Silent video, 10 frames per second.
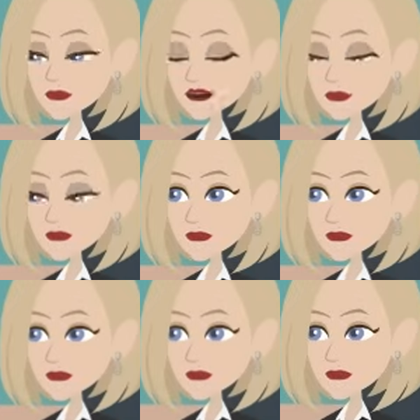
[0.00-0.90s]

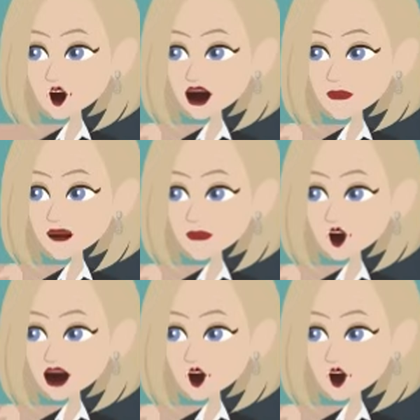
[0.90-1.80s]
situation, or
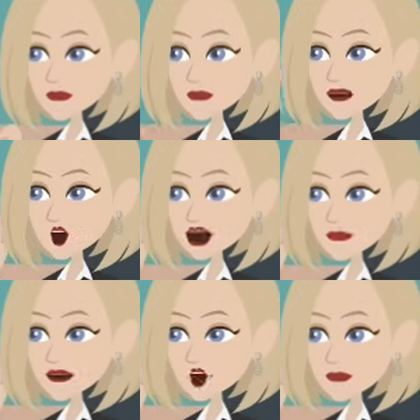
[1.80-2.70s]
feeling,
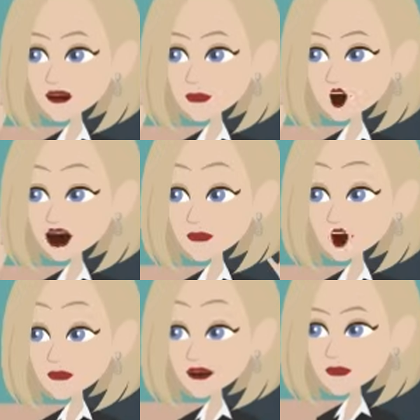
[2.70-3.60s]
rather than a physical
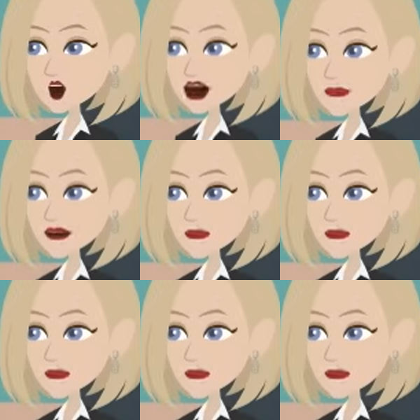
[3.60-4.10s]
action.